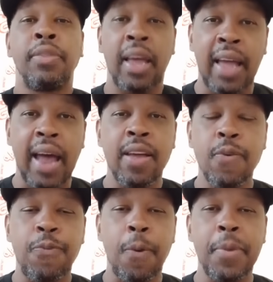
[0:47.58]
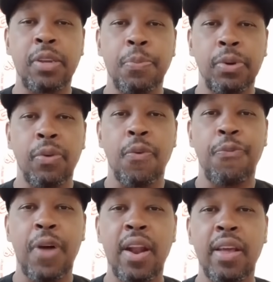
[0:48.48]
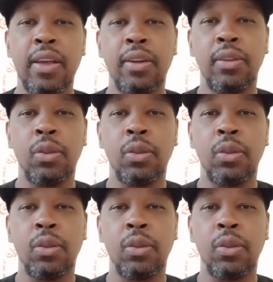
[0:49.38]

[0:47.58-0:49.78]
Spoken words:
They got him for missing prison of a felony,